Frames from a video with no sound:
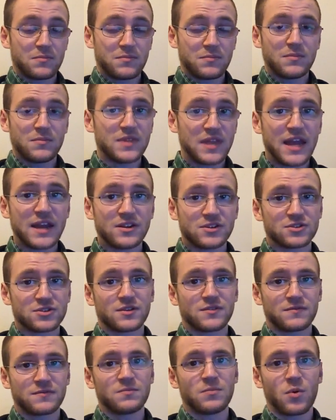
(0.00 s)
they
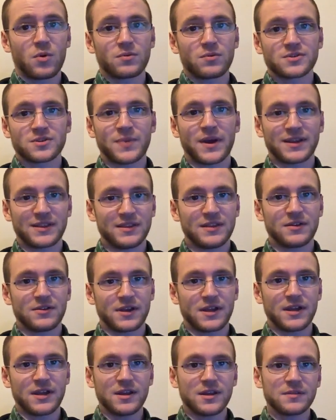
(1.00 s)
deserve more respect than they're
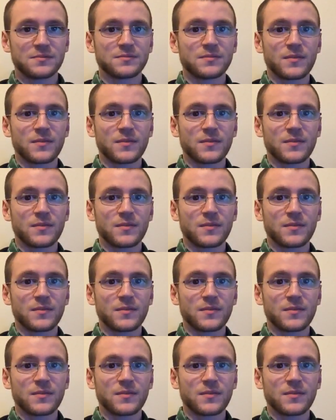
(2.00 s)
getting.